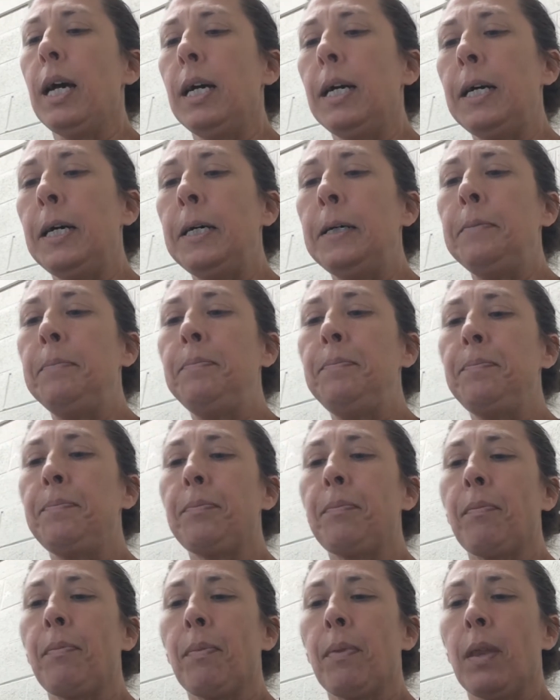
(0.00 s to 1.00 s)

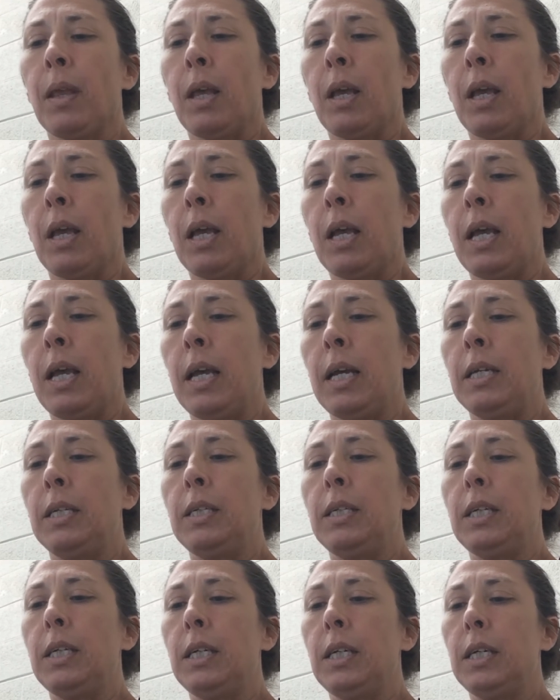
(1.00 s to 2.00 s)

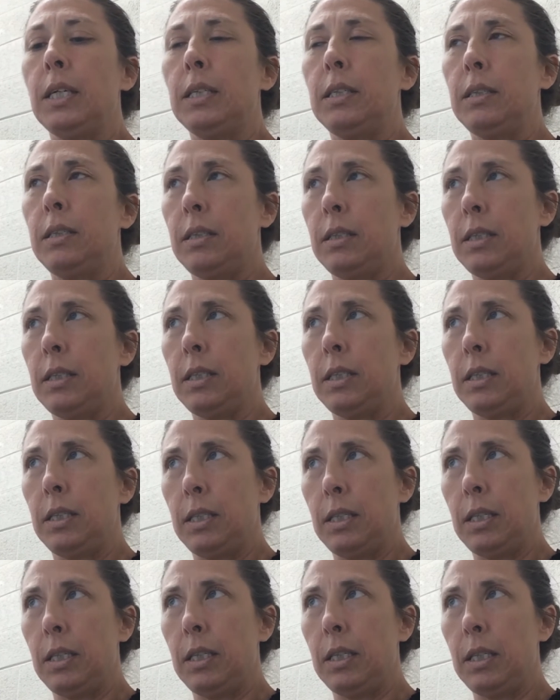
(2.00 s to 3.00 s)
And
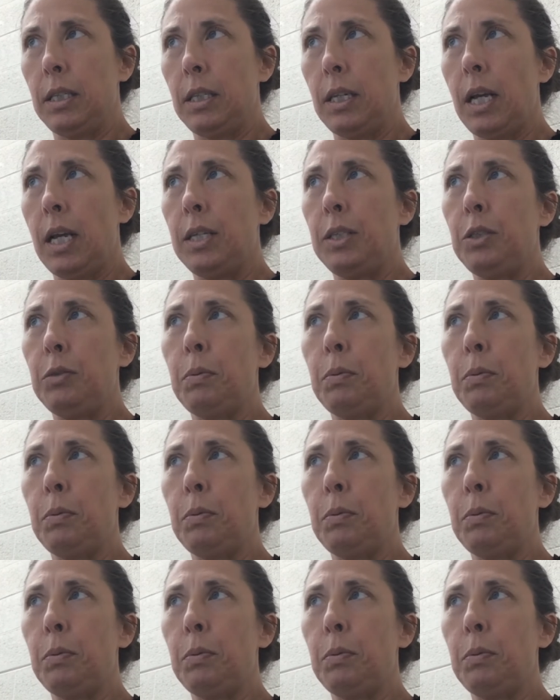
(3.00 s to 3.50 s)
as